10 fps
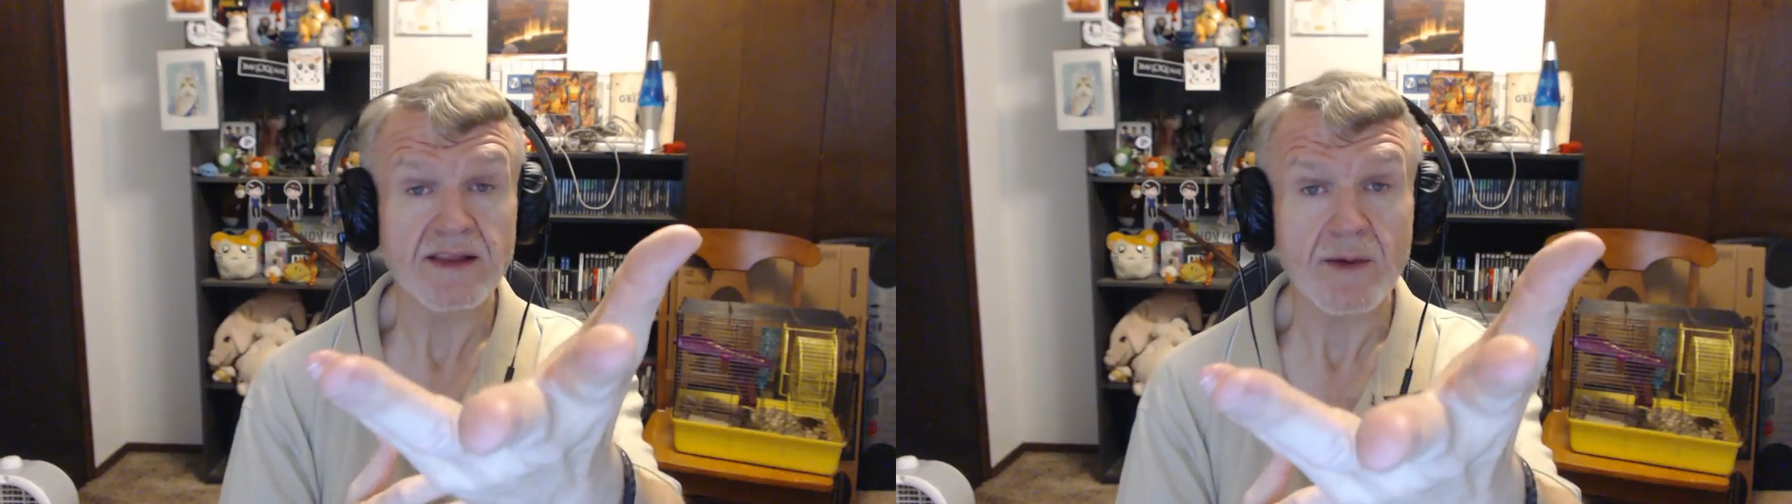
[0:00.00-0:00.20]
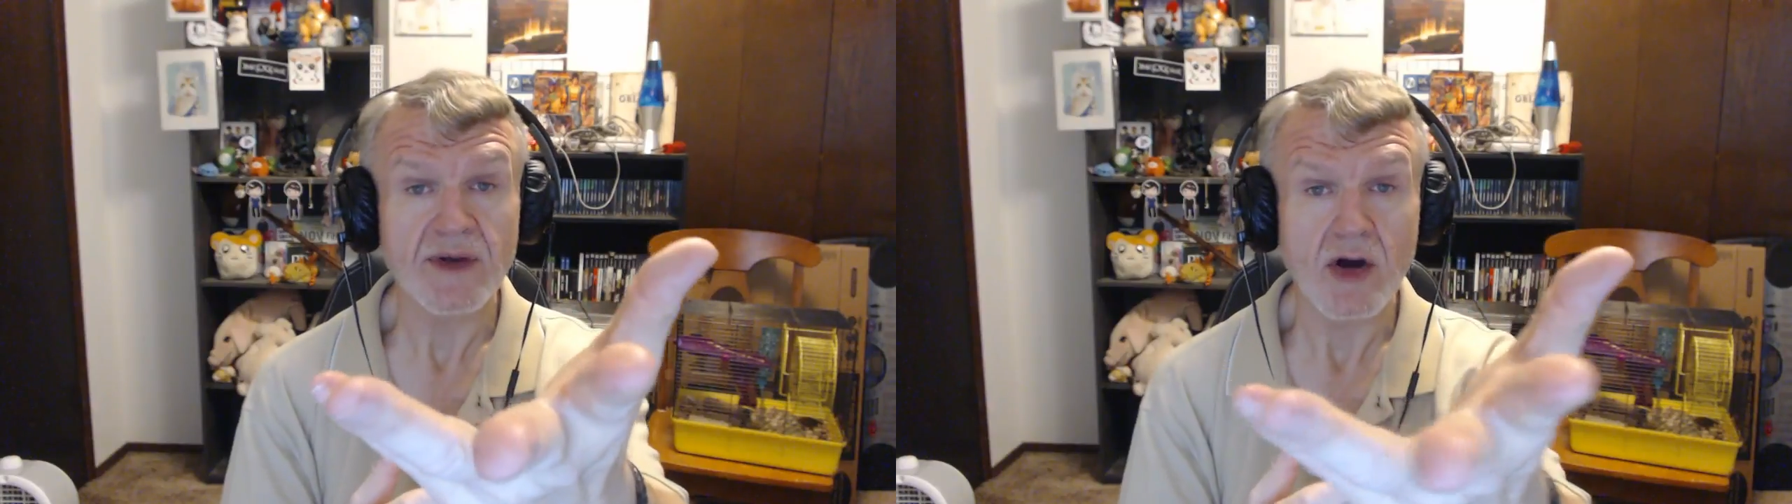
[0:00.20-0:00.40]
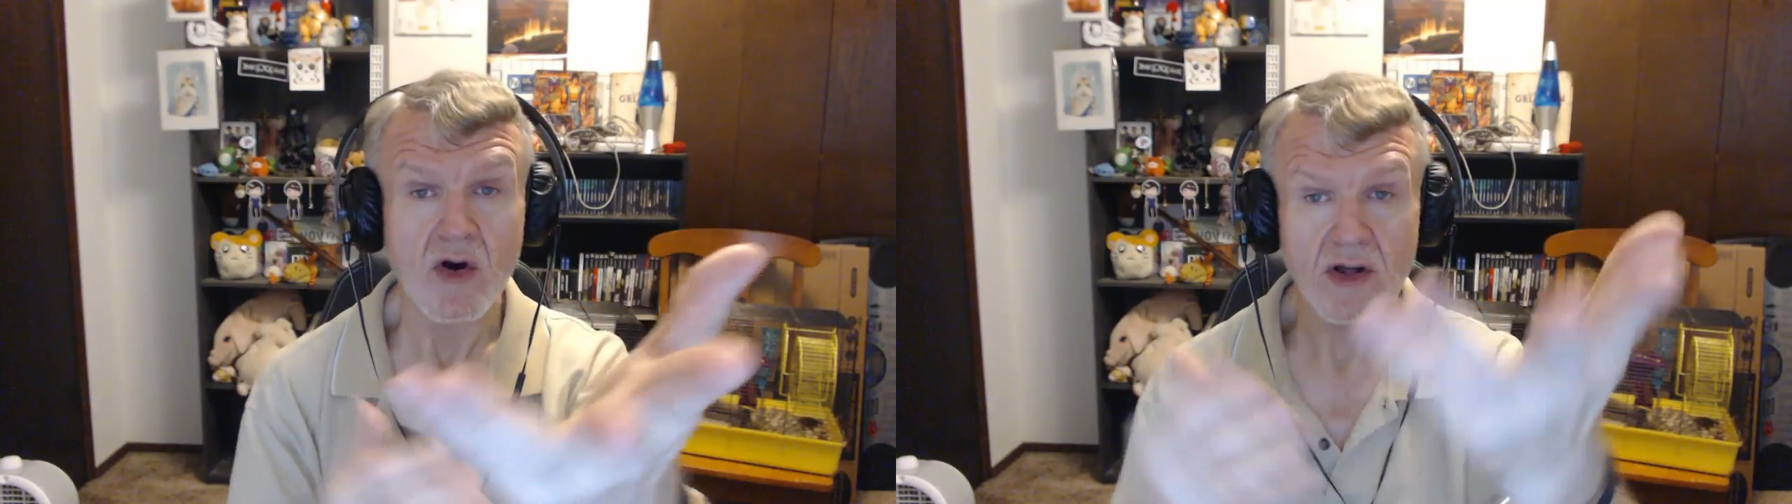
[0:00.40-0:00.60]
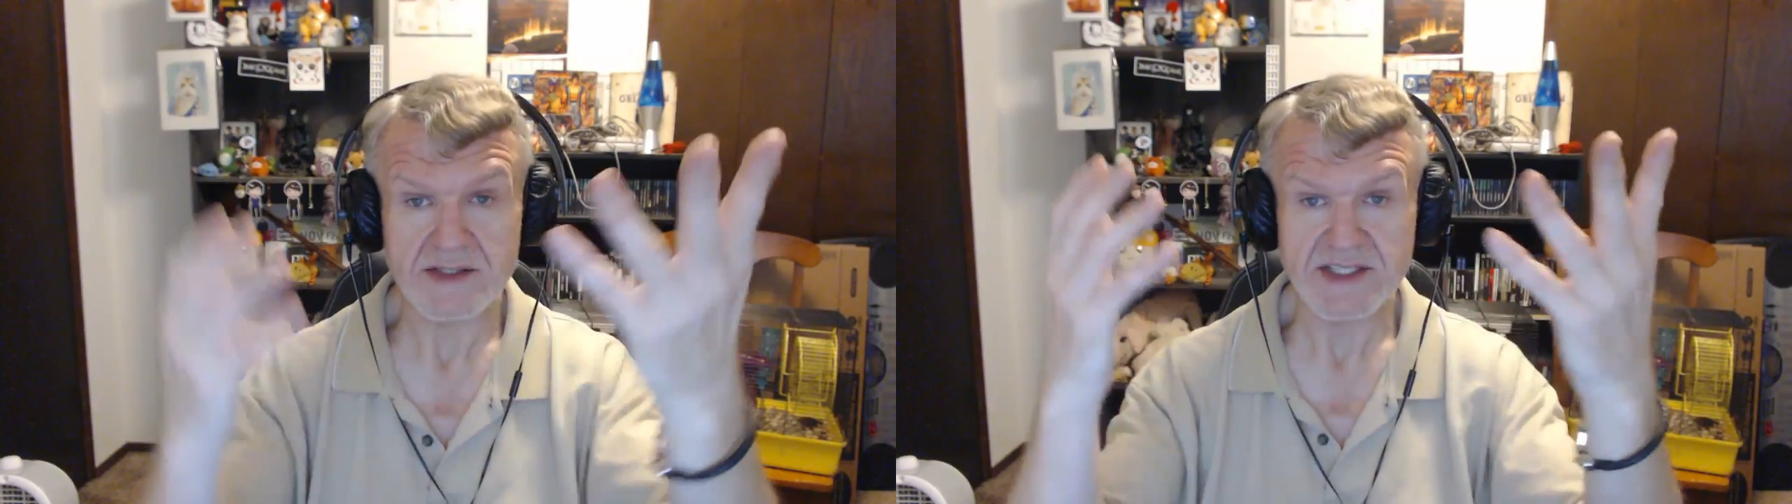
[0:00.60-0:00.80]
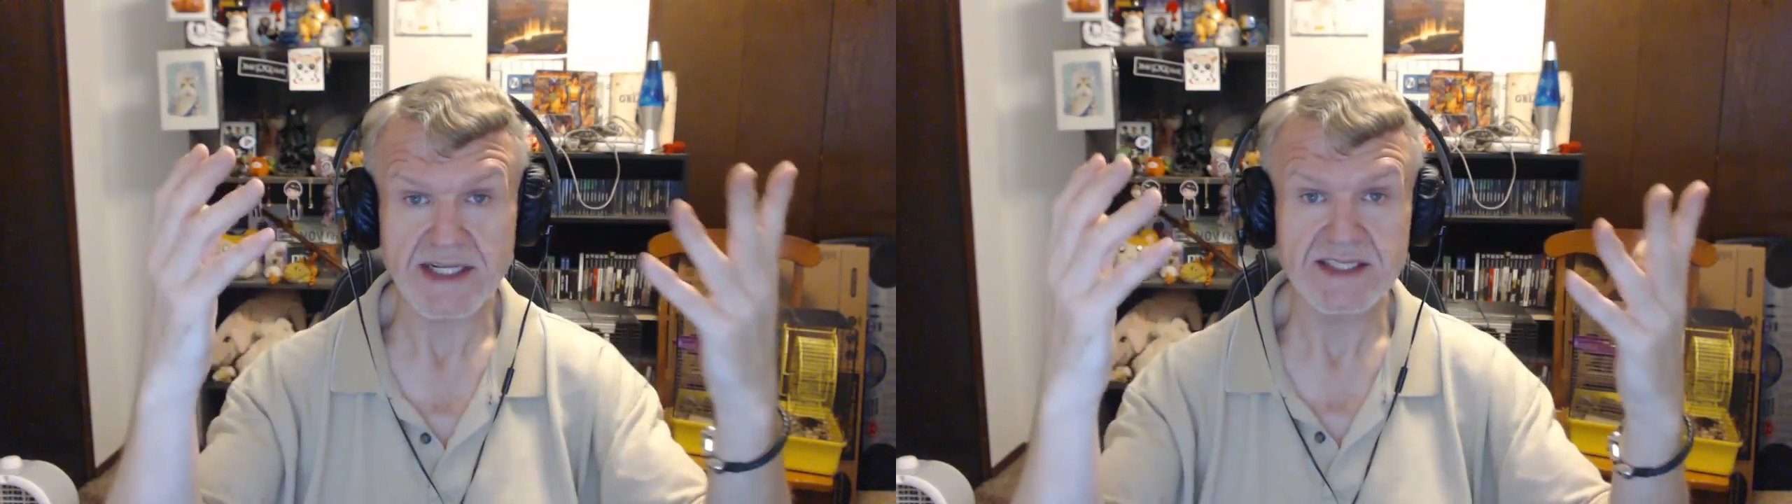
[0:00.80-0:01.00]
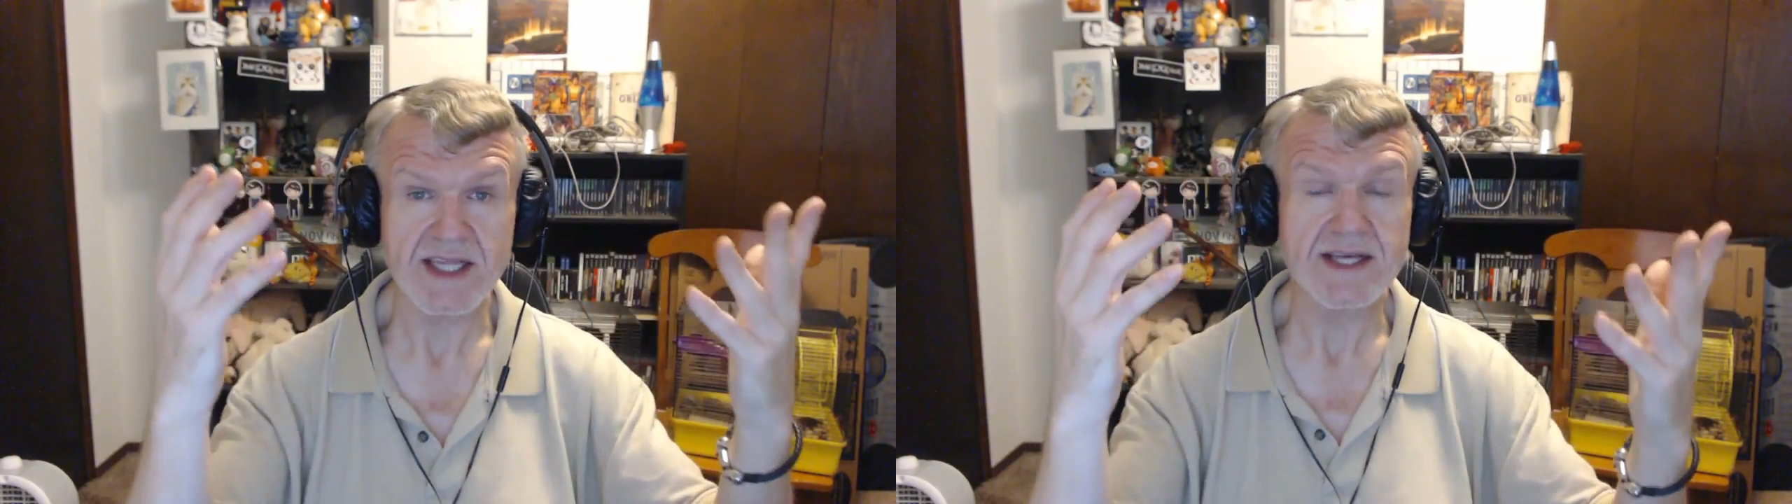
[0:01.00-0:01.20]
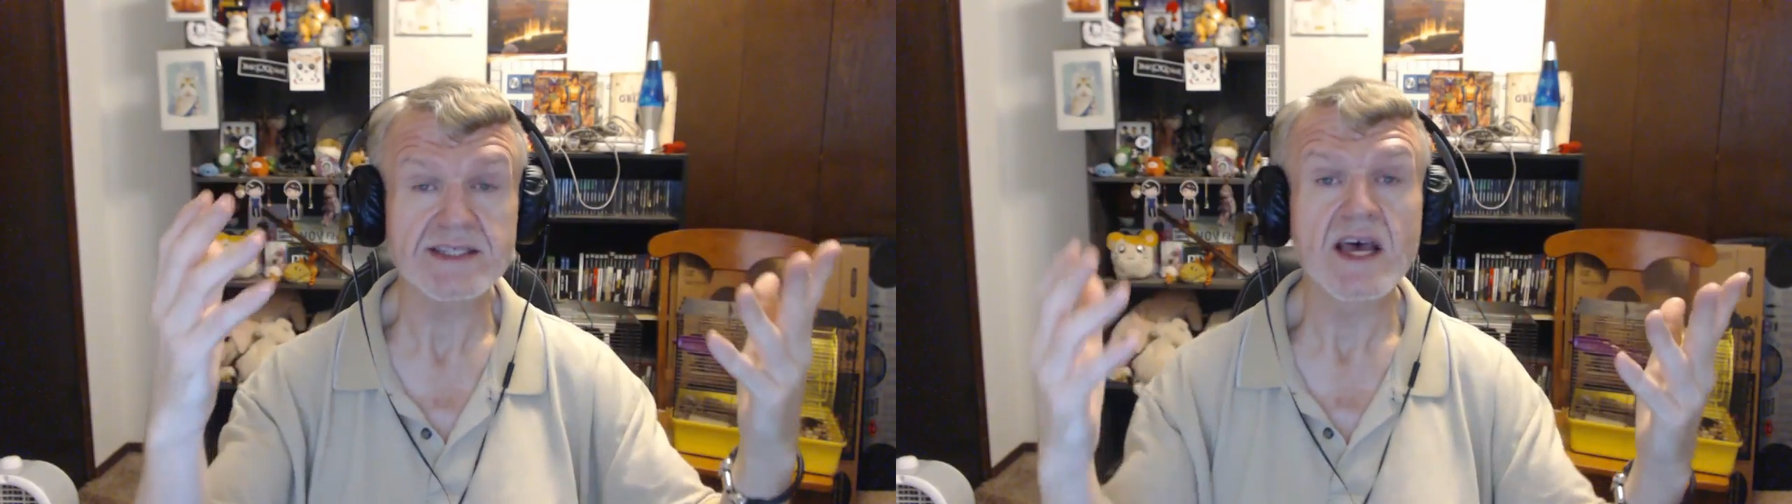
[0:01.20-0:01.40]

There we go, all 6 things.